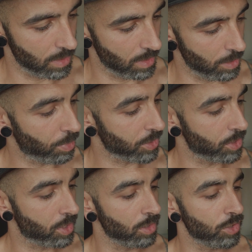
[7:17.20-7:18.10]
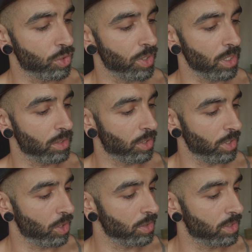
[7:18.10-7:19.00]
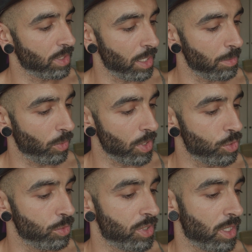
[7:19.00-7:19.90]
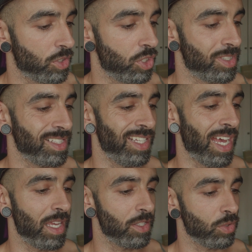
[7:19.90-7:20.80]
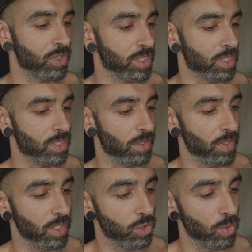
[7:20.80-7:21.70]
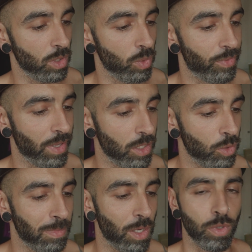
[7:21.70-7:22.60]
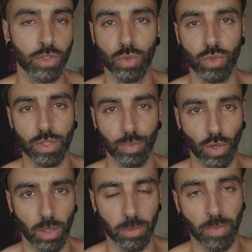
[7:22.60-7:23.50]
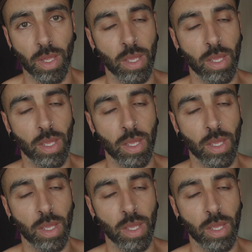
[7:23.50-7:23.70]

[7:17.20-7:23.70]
In particular, turning on the dynamic range boost and adjusting the ISO sensitivity to a lower value may reduce the problem.